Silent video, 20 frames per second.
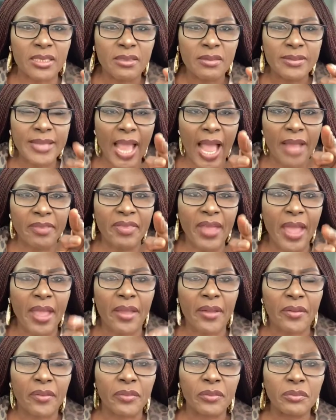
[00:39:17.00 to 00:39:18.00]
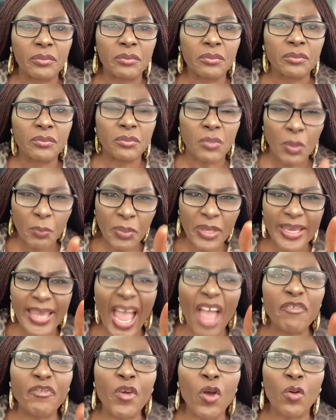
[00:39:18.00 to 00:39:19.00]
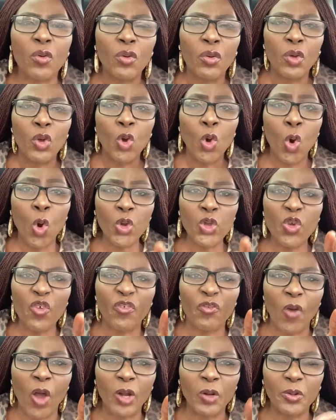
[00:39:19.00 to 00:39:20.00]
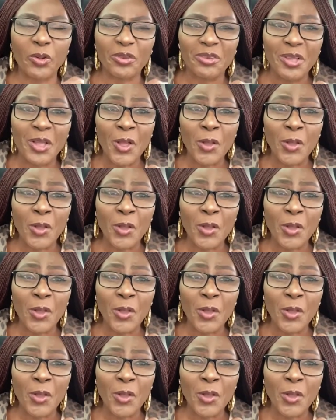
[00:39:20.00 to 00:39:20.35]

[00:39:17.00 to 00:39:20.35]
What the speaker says: are there. Be careful who you follow.